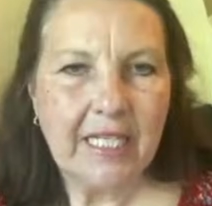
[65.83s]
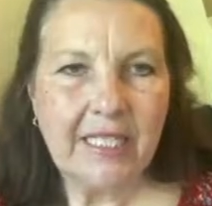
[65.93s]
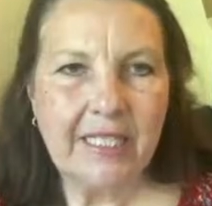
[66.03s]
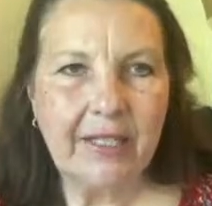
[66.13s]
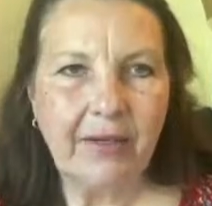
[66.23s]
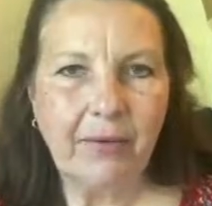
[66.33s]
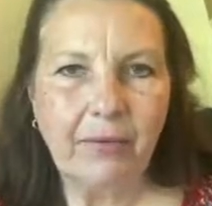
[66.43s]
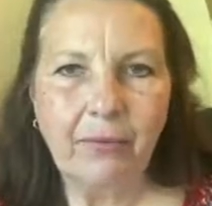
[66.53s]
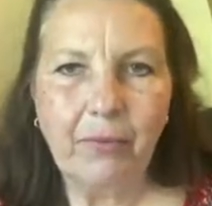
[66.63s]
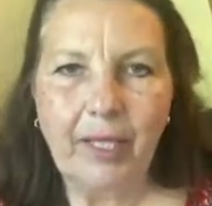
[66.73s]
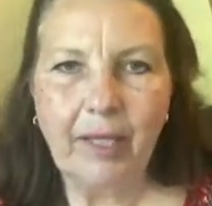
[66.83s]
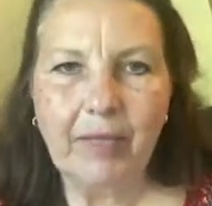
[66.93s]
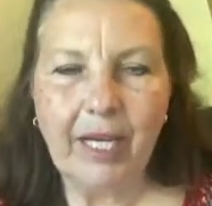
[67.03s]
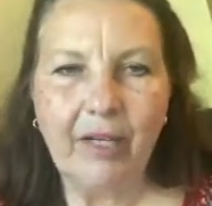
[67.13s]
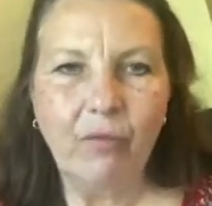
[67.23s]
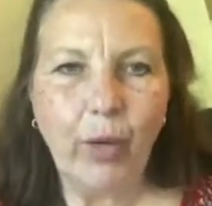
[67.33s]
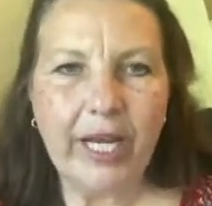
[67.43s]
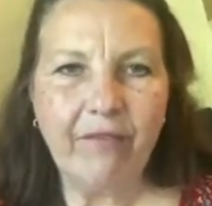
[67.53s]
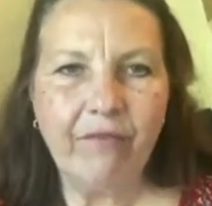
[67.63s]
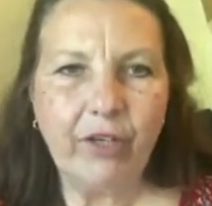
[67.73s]
So while I'm kind of
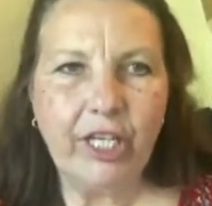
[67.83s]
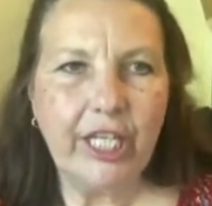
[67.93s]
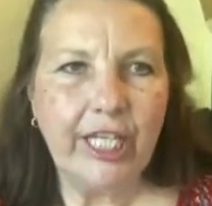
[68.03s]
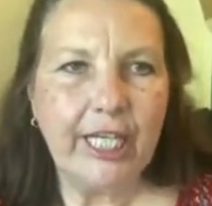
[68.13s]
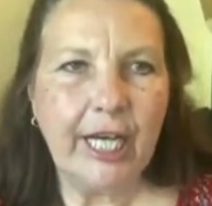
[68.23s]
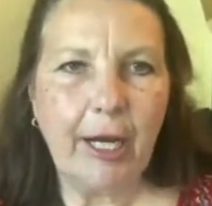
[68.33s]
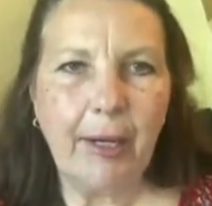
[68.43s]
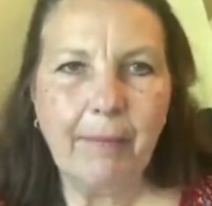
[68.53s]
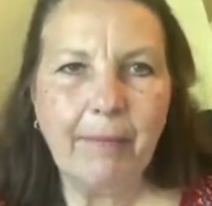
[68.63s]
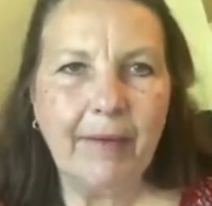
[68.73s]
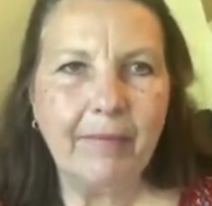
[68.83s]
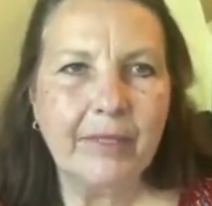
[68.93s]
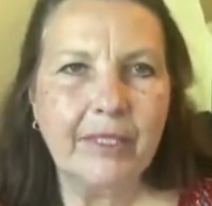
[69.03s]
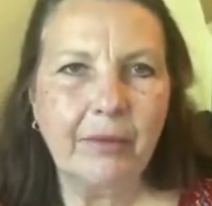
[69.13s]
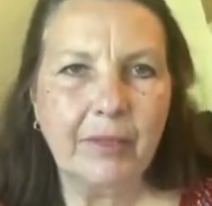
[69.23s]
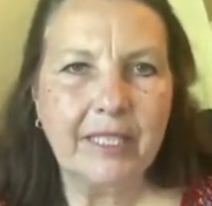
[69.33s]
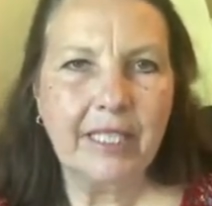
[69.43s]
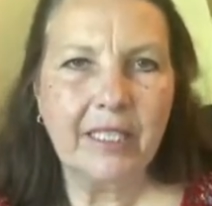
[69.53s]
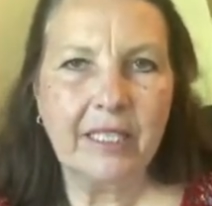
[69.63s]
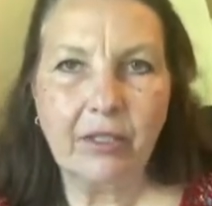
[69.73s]
waiting for you to come, I'm so
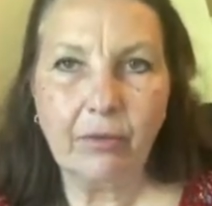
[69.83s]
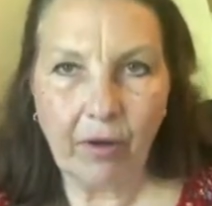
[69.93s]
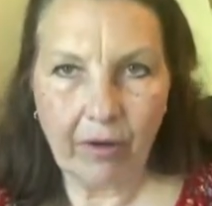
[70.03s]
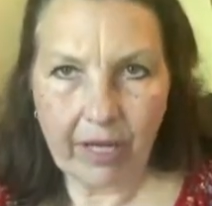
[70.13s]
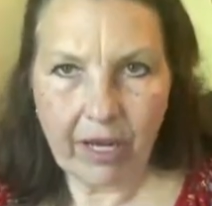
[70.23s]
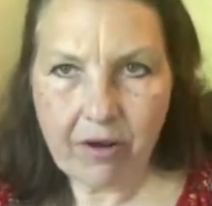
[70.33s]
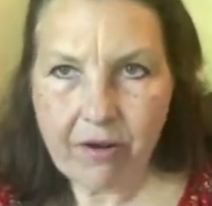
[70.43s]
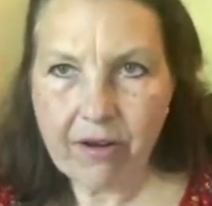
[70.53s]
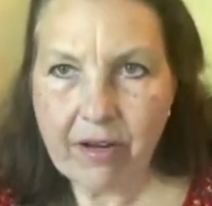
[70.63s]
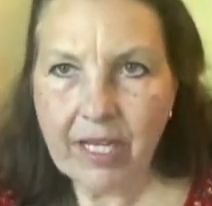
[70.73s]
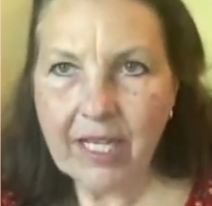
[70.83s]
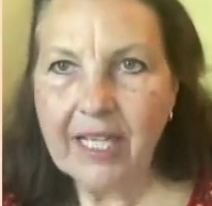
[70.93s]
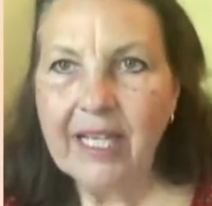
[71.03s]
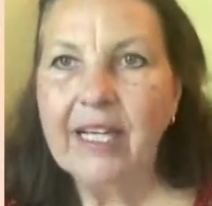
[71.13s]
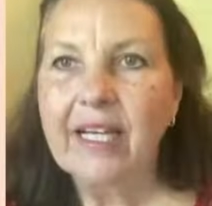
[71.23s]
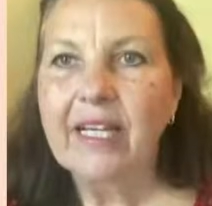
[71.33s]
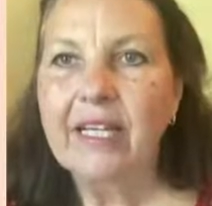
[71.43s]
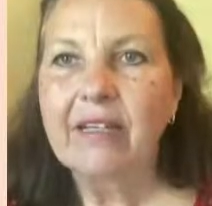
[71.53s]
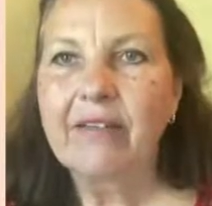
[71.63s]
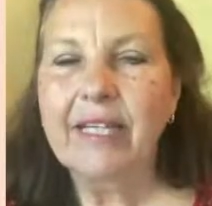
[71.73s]
excited that you are here.
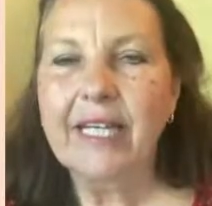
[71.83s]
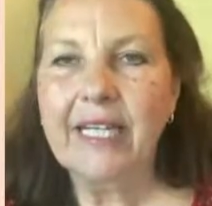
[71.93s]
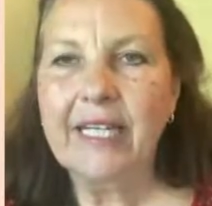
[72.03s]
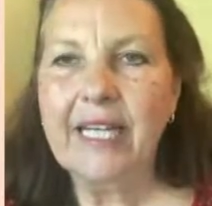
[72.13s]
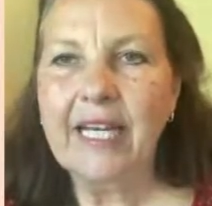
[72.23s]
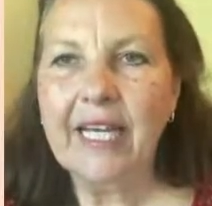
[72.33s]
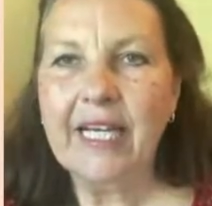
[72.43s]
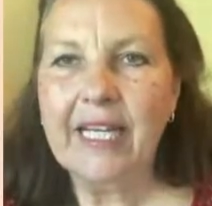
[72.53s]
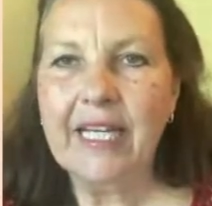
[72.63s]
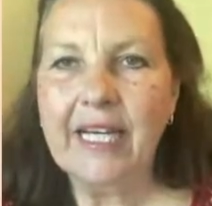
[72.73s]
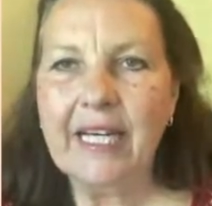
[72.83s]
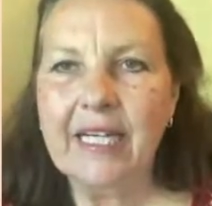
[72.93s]
Go ahead and